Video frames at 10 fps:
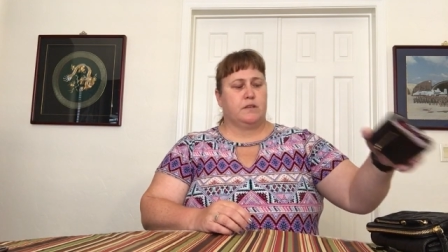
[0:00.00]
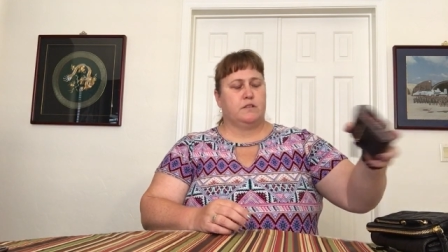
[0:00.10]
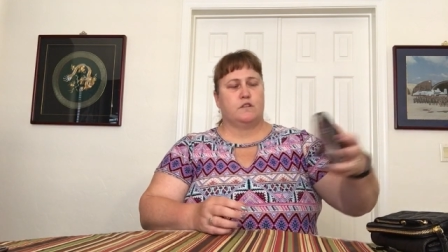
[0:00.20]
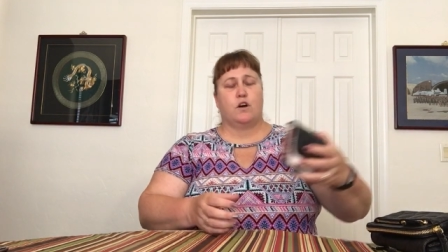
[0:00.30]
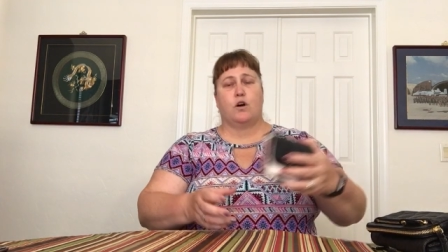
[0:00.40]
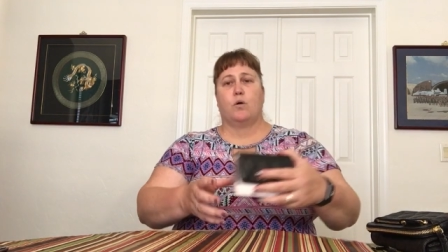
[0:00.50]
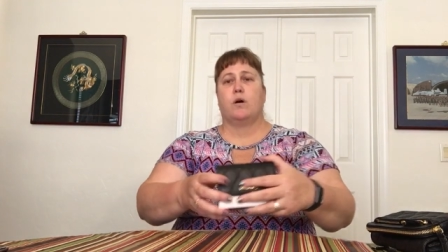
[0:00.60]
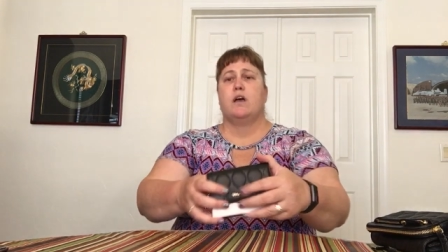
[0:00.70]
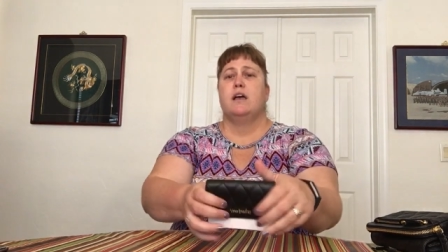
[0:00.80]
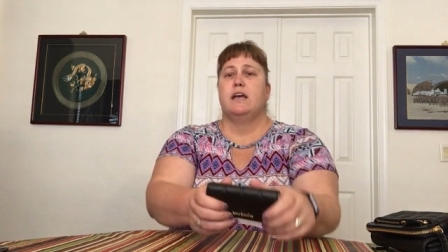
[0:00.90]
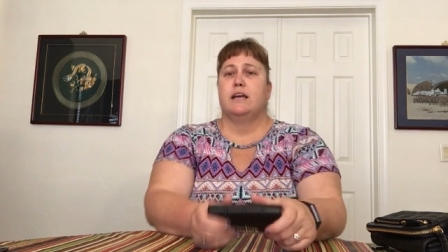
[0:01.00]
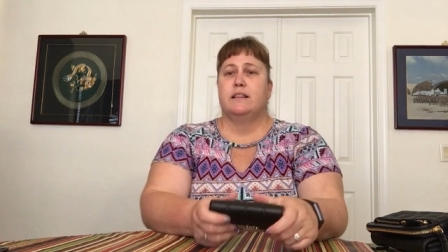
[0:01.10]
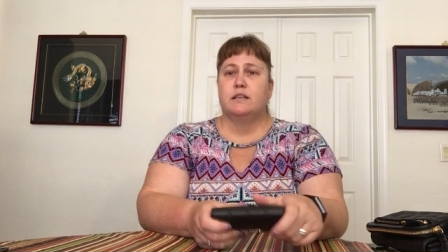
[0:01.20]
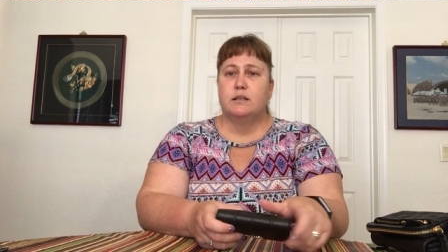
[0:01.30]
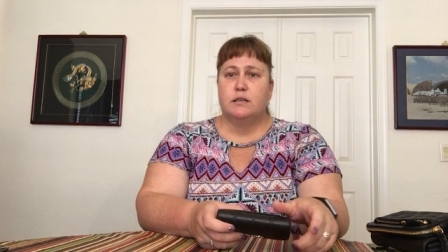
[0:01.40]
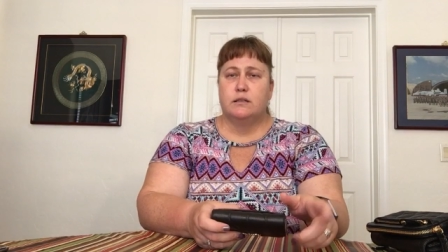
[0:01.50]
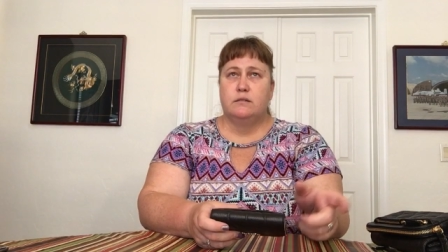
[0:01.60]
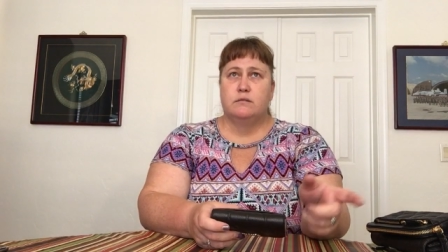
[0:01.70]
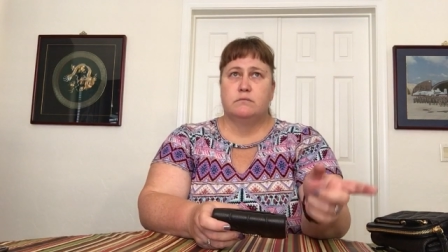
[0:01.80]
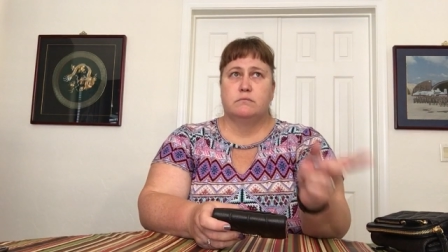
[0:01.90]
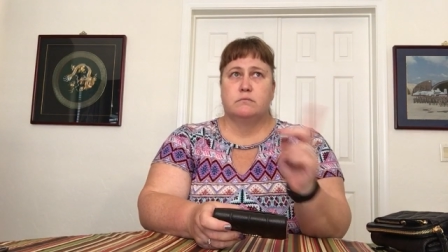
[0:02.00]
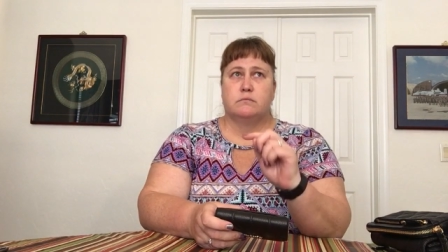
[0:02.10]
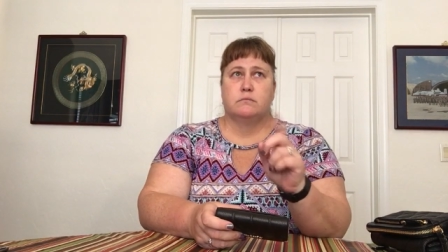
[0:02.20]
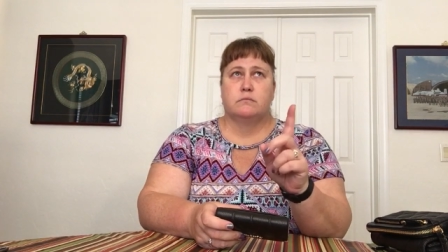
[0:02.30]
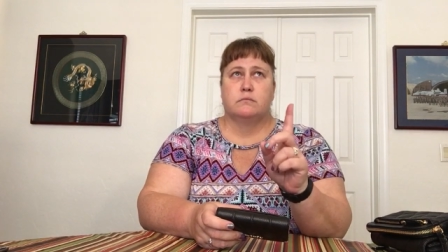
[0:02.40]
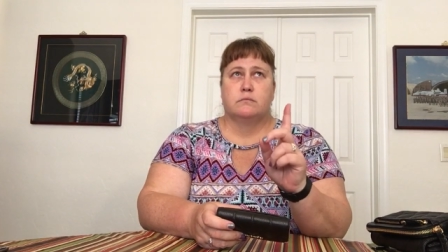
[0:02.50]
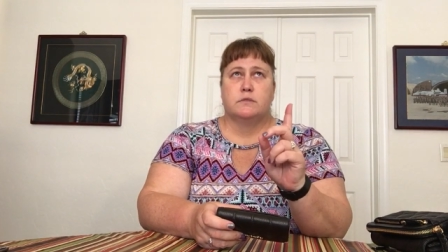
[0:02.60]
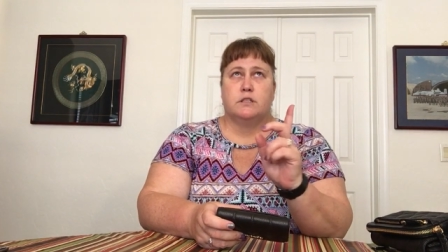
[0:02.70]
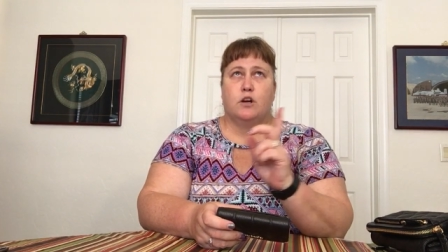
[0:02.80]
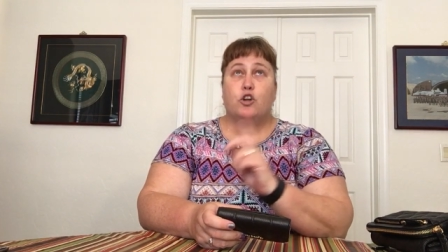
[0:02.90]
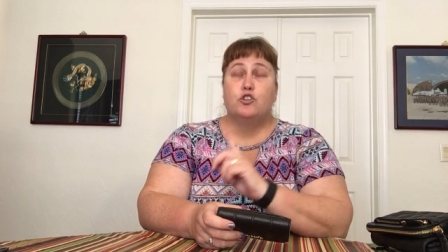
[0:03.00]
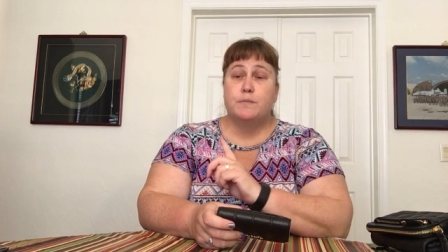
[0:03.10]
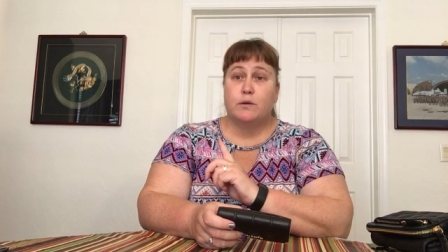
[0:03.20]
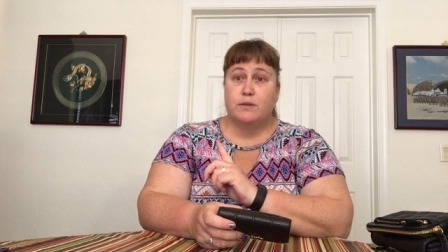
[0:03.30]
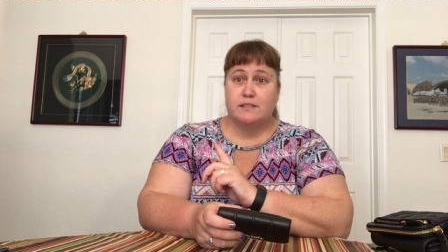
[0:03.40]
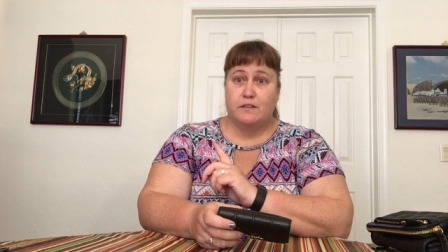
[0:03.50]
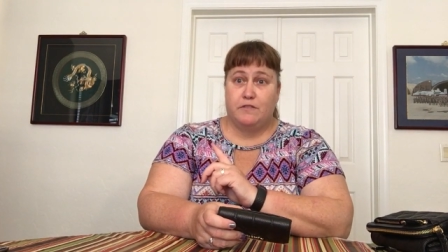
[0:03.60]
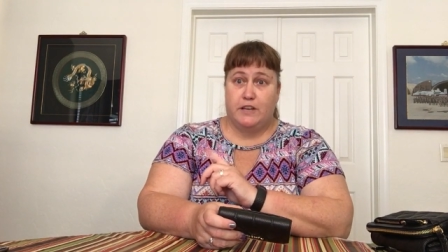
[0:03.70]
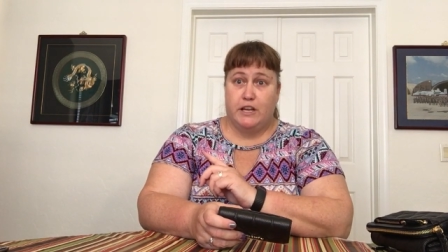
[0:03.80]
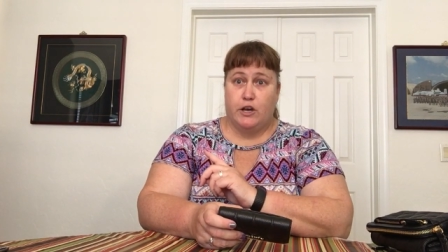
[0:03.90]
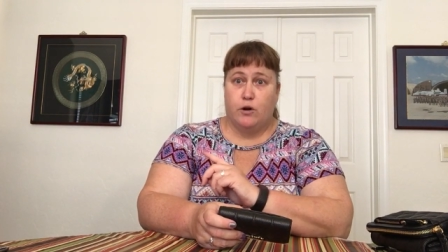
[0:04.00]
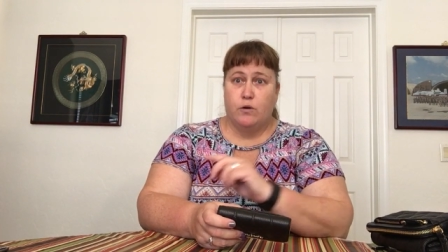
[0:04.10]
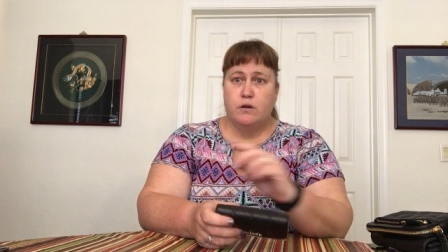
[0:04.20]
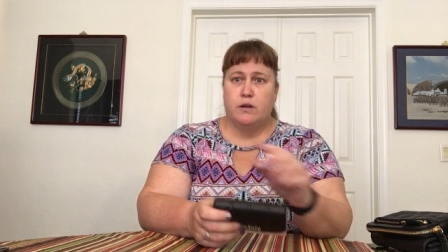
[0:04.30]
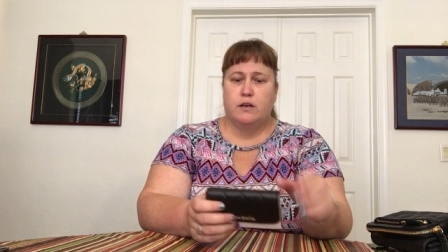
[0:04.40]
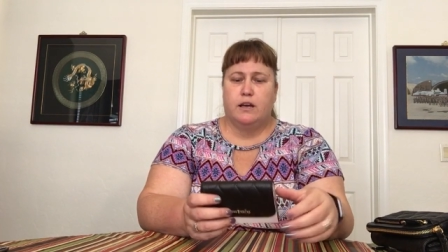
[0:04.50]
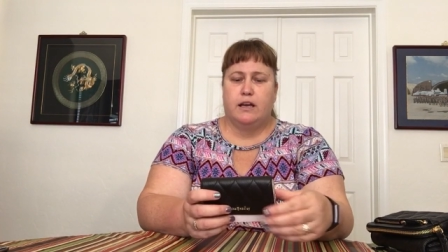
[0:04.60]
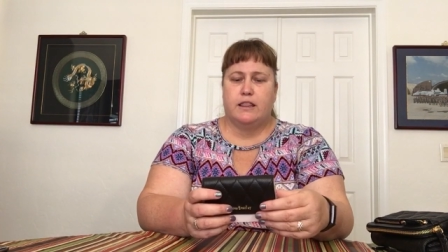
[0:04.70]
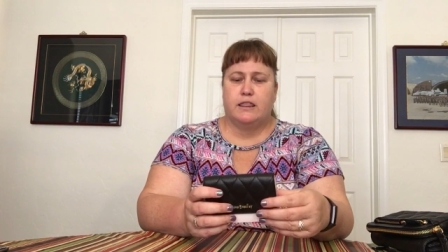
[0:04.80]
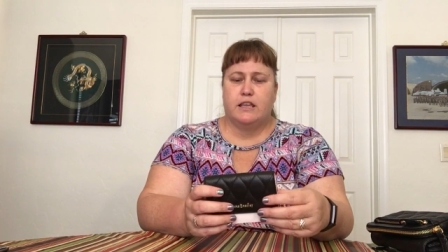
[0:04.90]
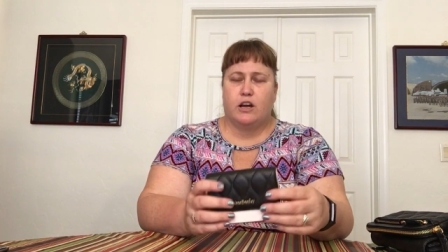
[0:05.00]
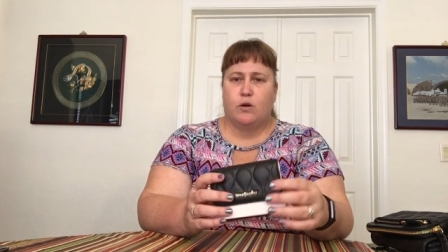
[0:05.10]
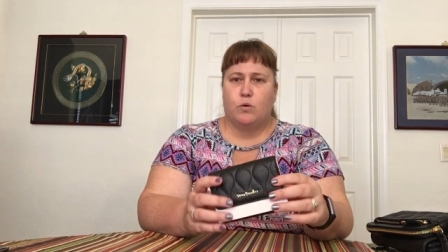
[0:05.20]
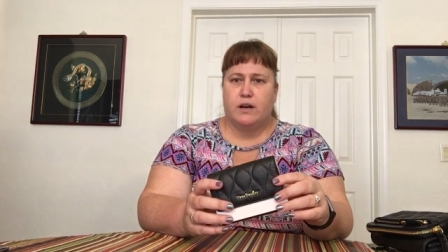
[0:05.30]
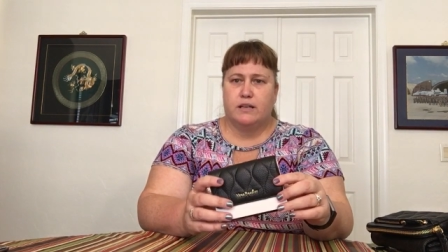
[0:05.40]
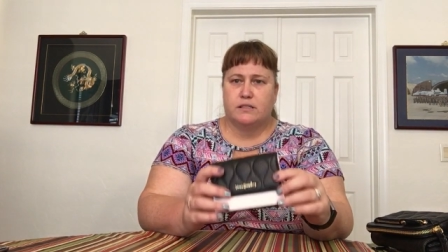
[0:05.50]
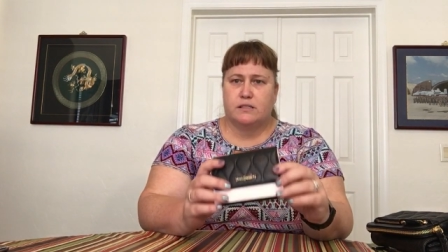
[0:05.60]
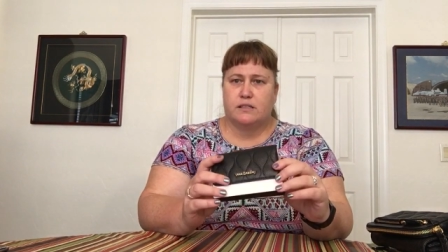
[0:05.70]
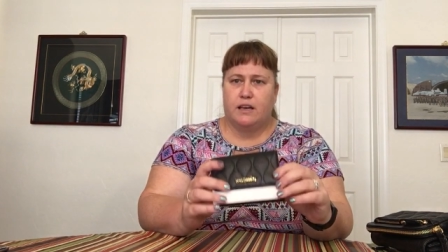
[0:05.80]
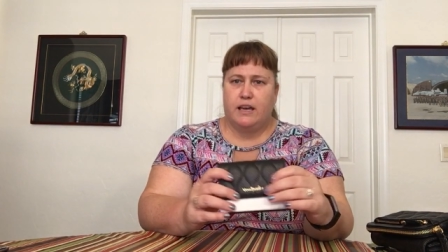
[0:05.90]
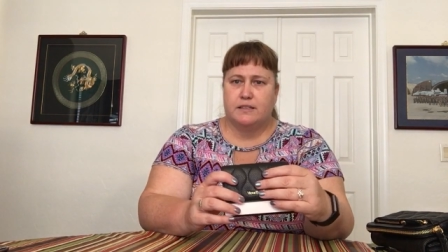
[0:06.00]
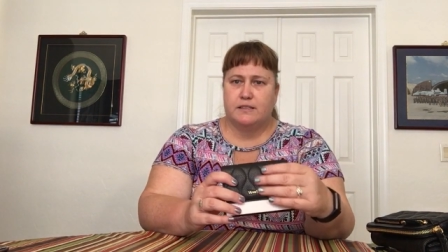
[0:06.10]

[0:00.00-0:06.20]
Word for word: So in the ultimate wristlet video, there was a